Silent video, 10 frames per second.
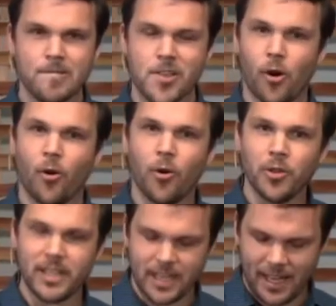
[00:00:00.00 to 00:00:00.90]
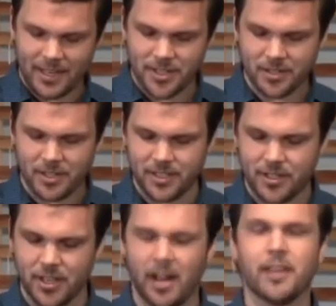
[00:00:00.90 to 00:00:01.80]
only to enter into
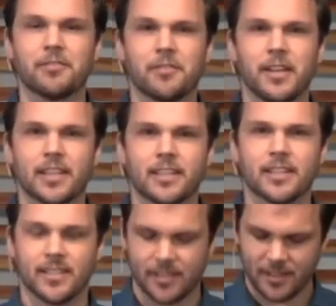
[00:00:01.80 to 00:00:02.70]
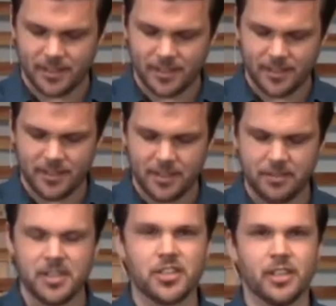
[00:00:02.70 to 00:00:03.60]
conflict,
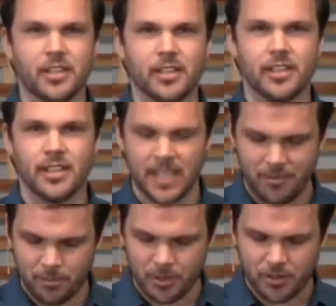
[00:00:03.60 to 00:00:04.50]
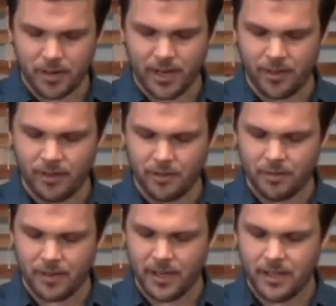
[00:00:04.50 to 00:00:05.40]
division, even betrayal.
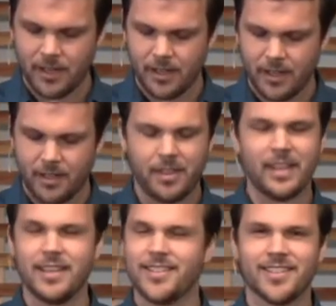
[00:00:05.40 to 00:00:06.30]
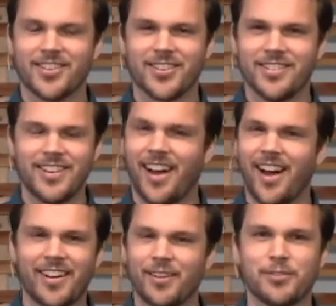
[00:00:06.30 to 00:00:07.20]
Things that are
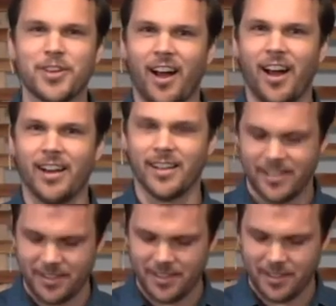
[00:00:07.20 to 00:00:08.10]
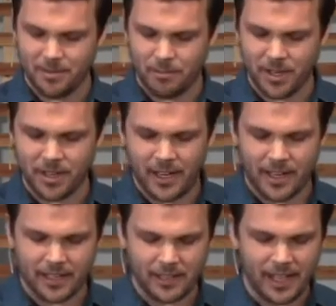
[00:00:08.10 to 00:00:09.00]
not of God, but
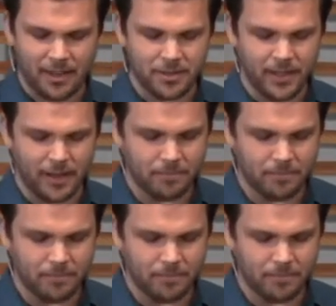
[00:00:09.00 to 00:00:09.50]
God allowed them.